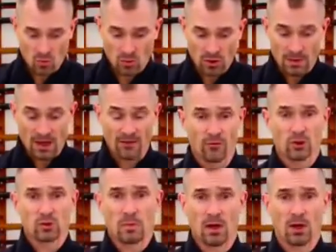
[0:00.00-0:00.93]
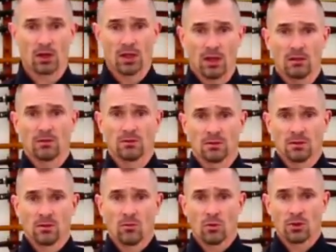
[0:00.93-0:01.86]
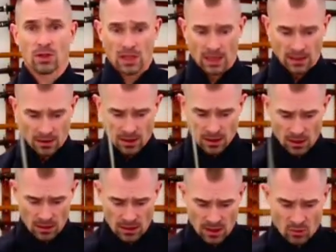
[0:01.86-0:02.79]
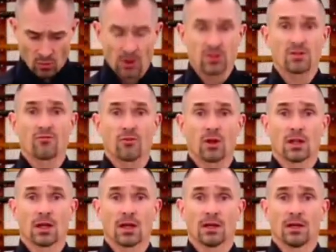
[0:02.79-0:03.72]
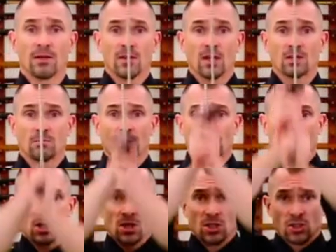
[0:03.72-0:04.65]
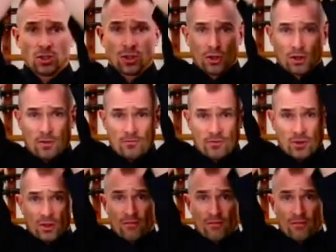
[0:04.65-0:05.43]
When the back foot is parallel with the line of the cut as well as the front leg, it's much easier to